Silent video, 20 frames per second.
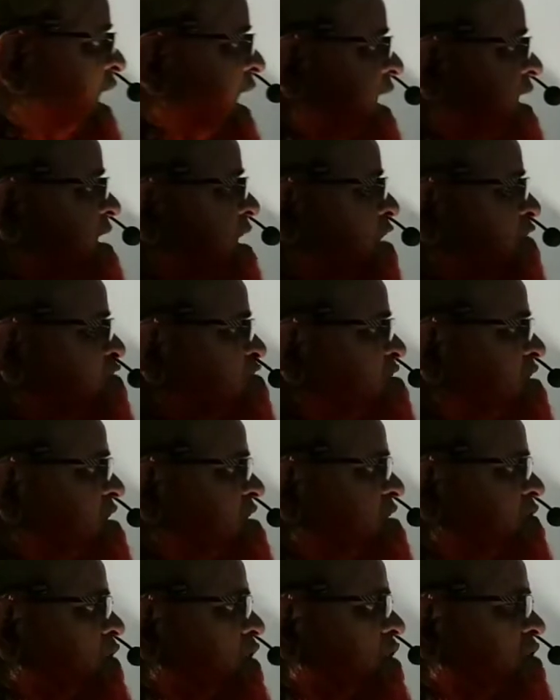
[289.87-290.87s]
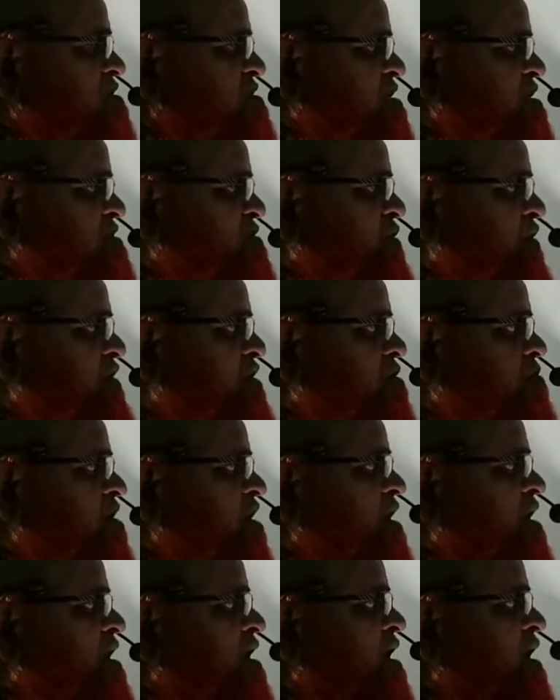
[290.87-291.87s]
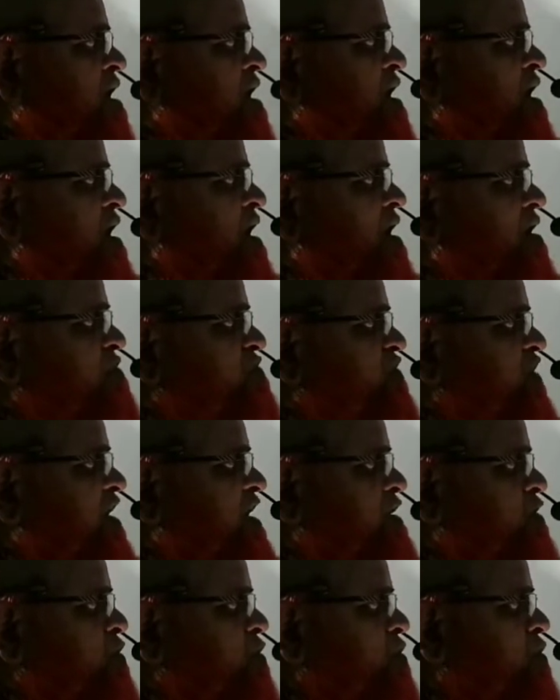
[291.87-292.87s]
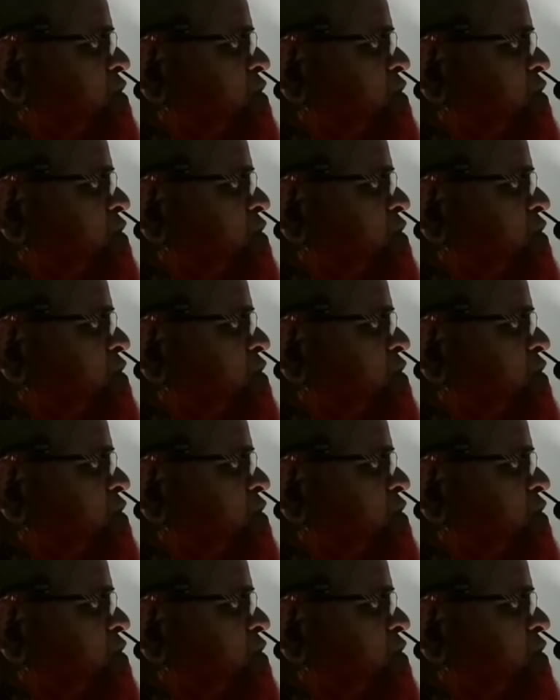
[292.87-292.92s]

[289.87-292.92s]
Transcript: And after that the velocity is going to be V2.